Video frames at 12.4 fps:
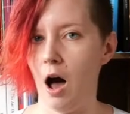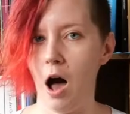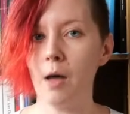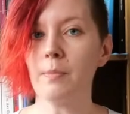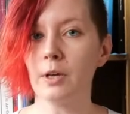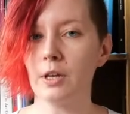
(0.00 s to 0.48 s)

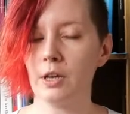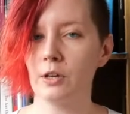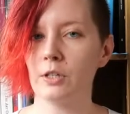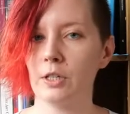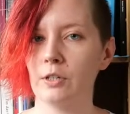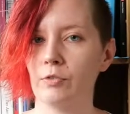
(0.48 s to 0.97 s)
I'm going to
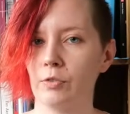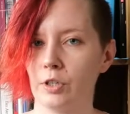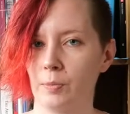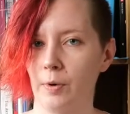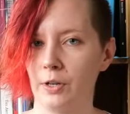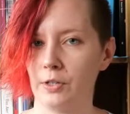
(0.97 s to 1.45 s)
use these for
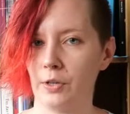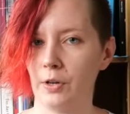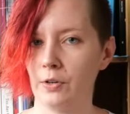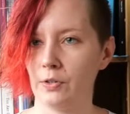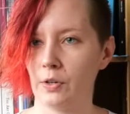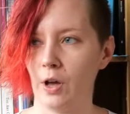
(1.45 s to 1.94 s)

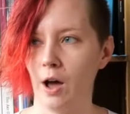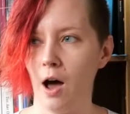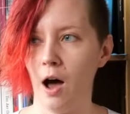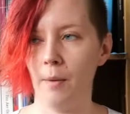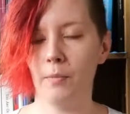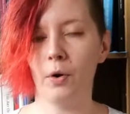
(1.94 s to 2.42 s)
espressos.
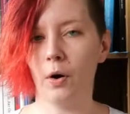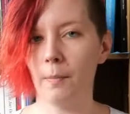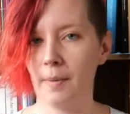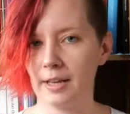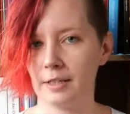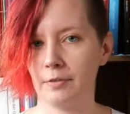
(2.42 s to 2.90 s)
I'm not
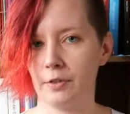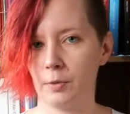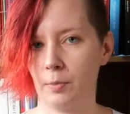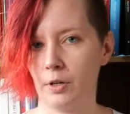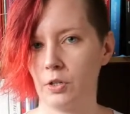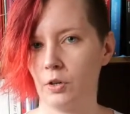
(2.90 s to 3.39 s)
a massive
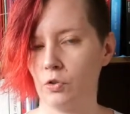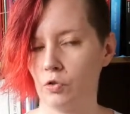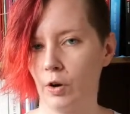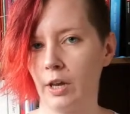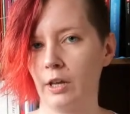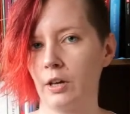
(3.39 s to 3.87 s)
espresso
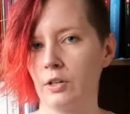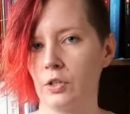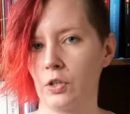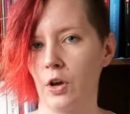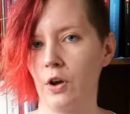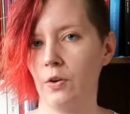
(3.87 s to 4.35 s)
drinker,
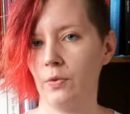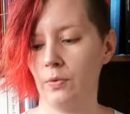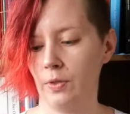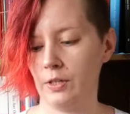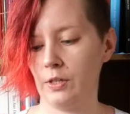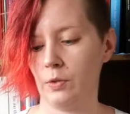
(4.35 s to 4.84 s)
so
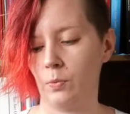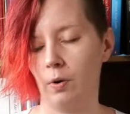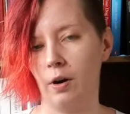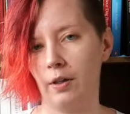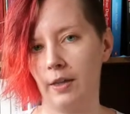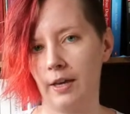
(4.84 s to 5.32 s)
this is
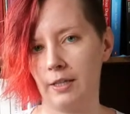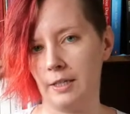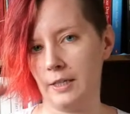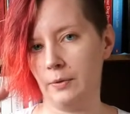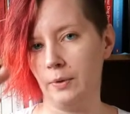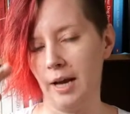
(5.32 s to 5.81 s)
why they're
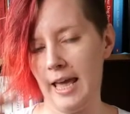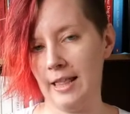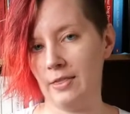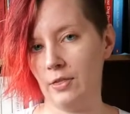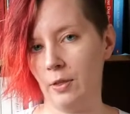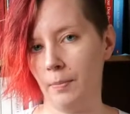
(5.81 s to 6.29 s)
still
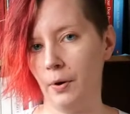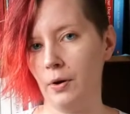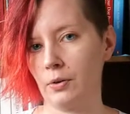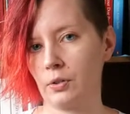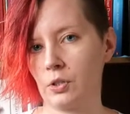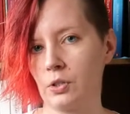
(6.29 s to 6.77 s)
in the
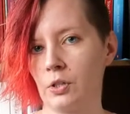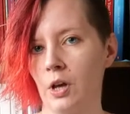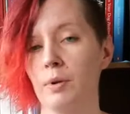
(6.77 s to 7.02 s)
box.